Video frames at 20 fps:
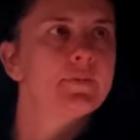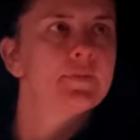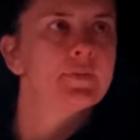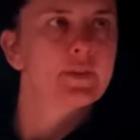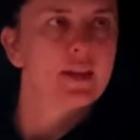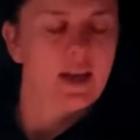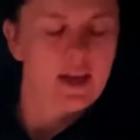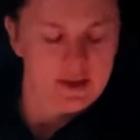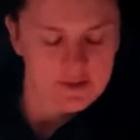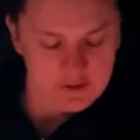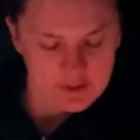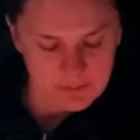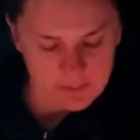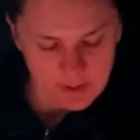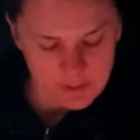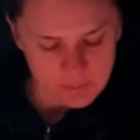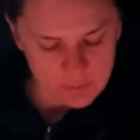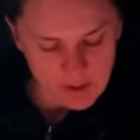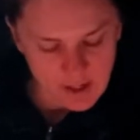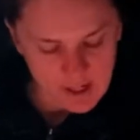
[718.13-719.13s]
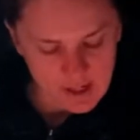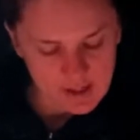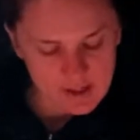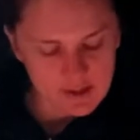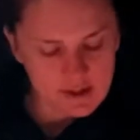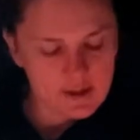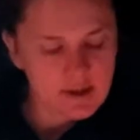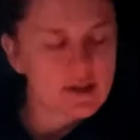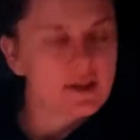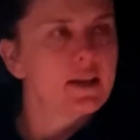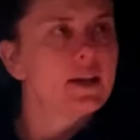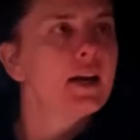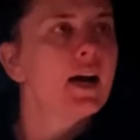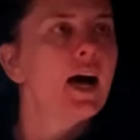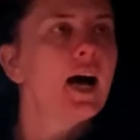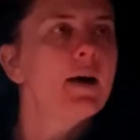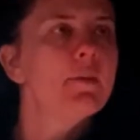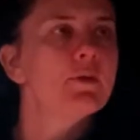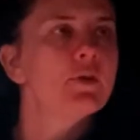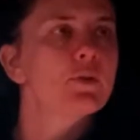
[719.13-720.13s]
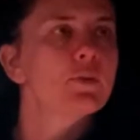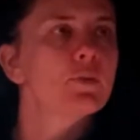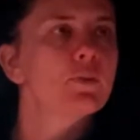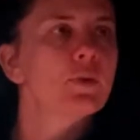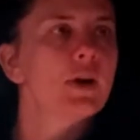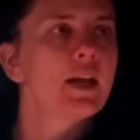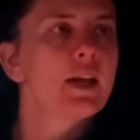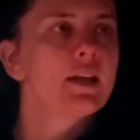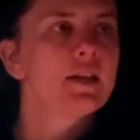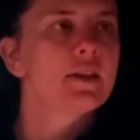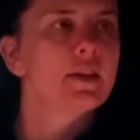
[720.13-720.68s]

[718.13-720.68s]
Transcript: Okay, so my rank, I'm going to rank